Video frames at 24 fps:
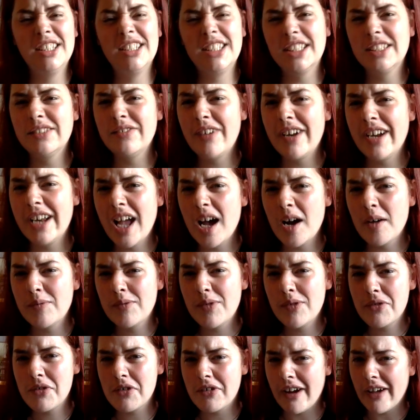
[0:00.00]
isn't very
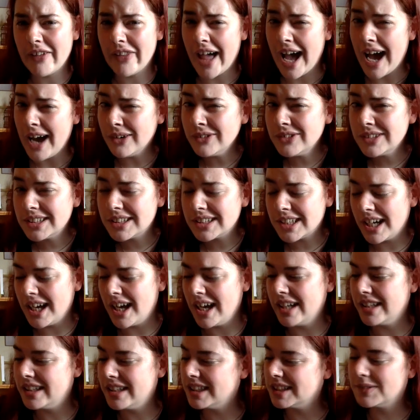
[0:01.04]
helpful for around the house.
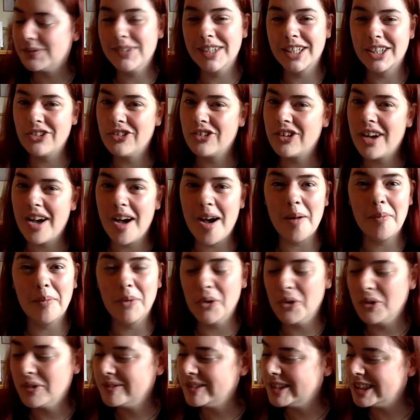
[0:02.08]
It doesn't work on
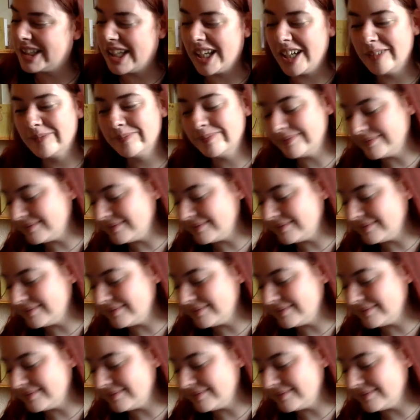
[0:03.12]
cardboard, so...